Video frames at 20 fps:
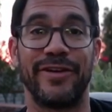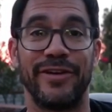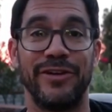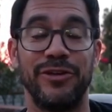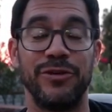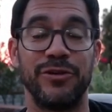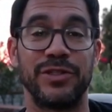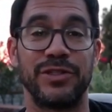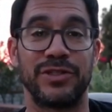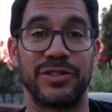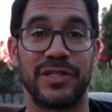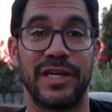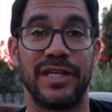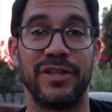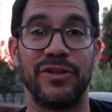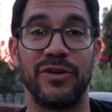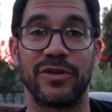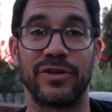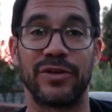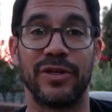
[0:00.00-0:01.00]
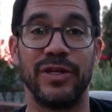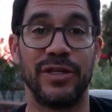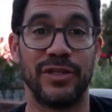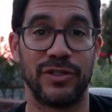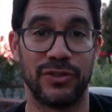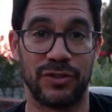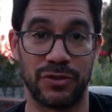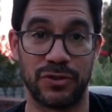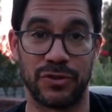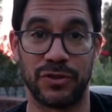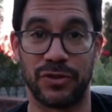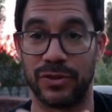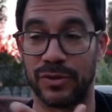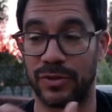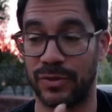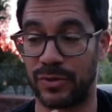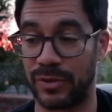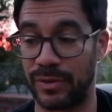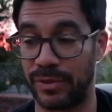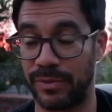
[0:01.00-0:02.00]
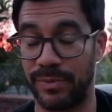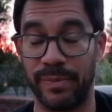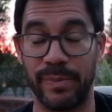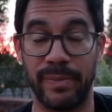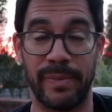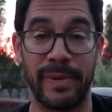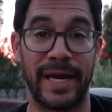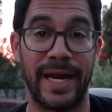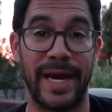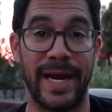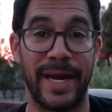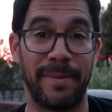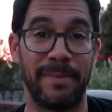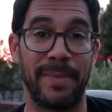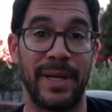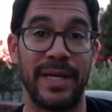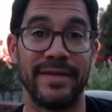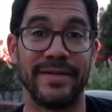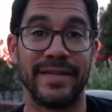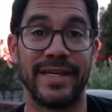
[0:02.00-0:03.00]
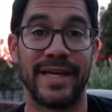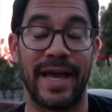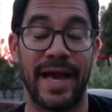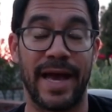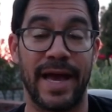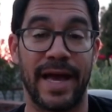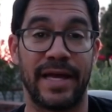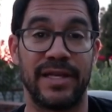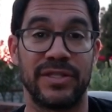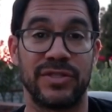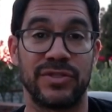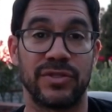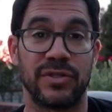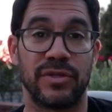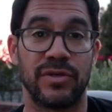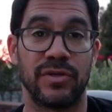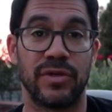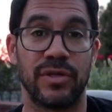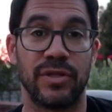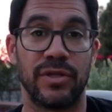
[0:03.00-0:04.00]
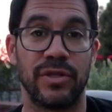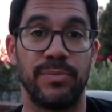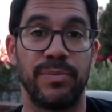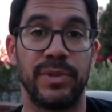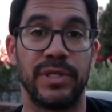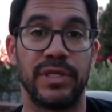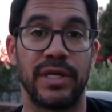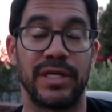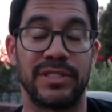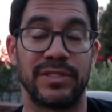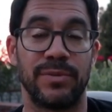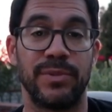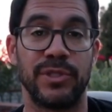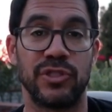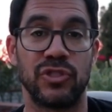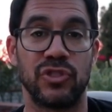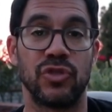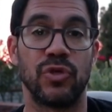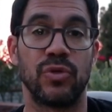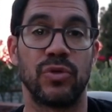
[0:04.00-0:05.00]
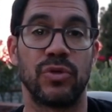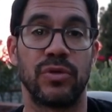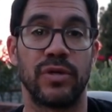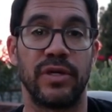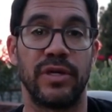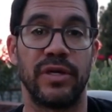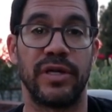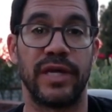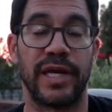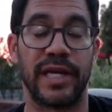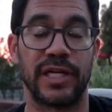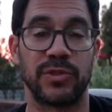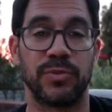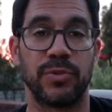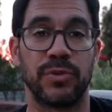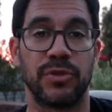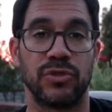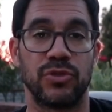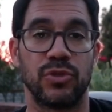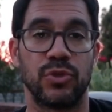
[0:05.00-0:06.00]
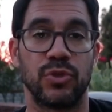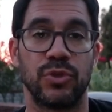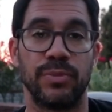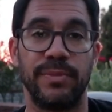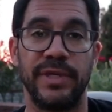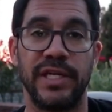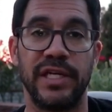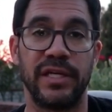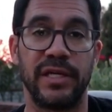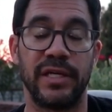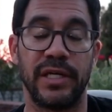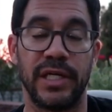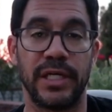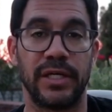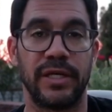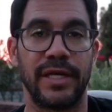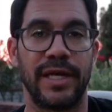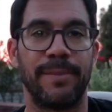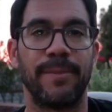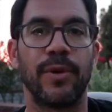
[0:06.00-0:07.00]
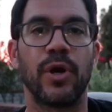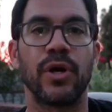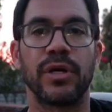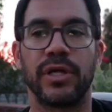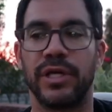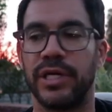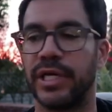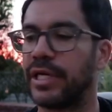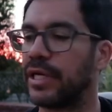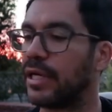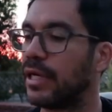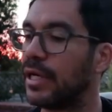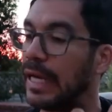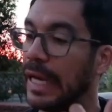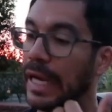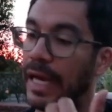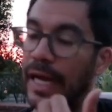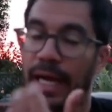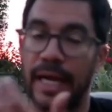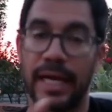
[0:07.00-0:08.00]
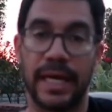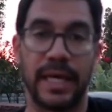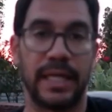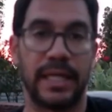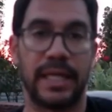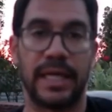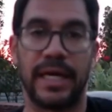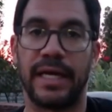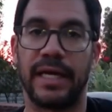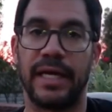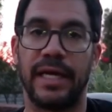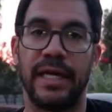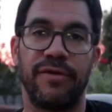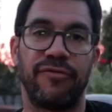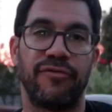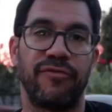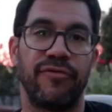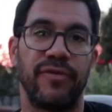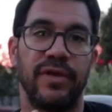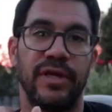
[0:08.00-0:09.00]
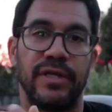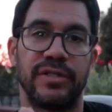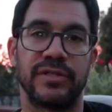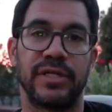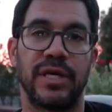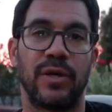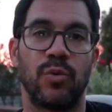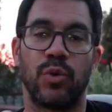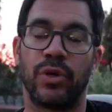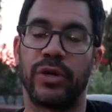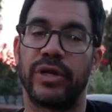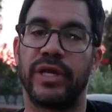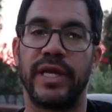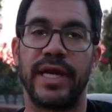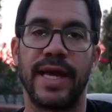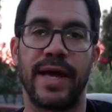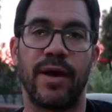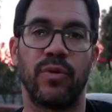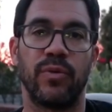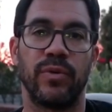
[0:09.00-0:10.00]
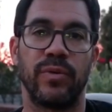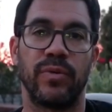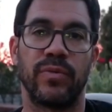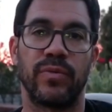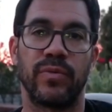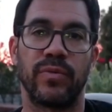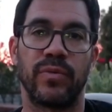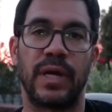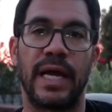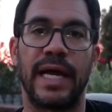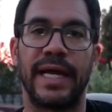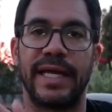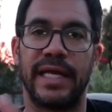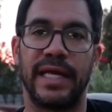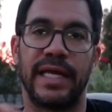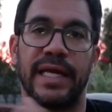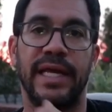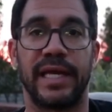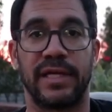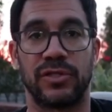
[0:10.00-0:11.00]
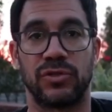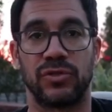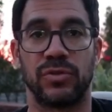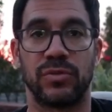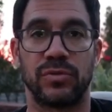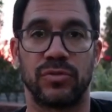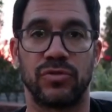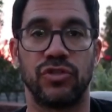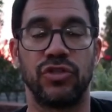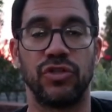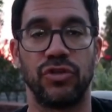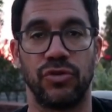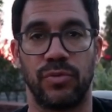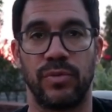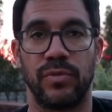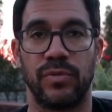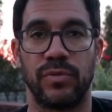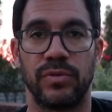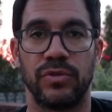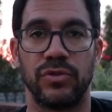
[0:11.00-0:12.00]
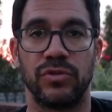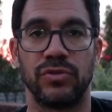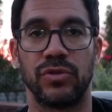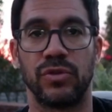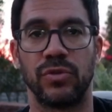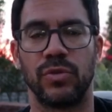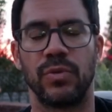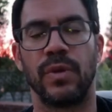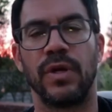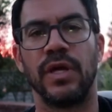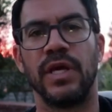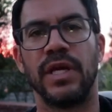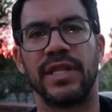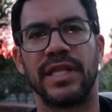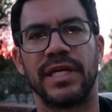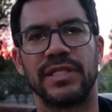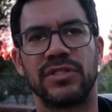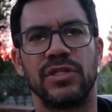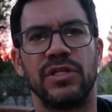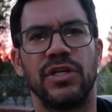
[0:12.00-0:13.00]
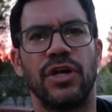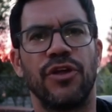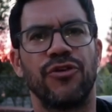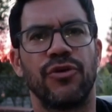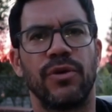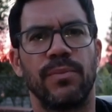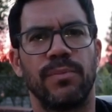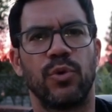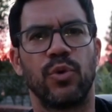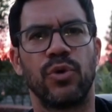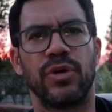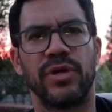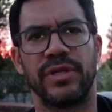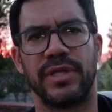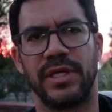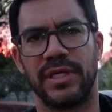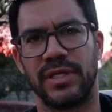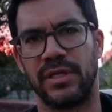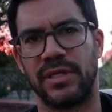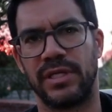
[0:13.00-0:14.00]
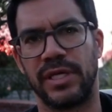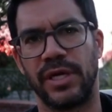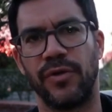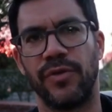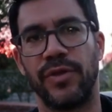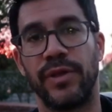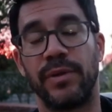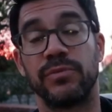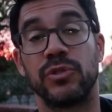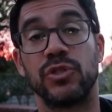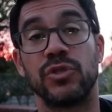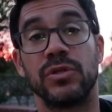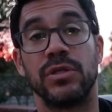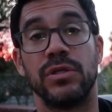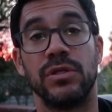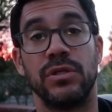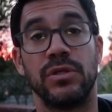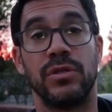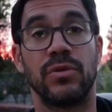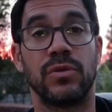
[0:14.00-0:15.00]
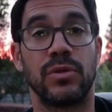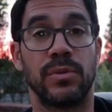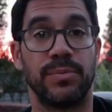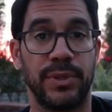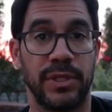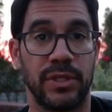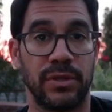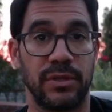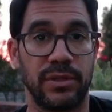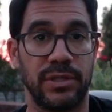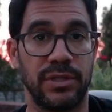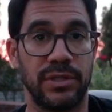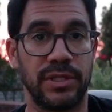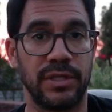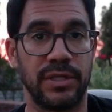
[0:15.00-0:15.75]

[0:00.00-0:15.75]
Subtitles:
you can say, look, sir or madam, as a business owner and an expert in social media and internet marketing, if it's not working out, I can cancel too. So that's another important thing to tell them, so that you don't appear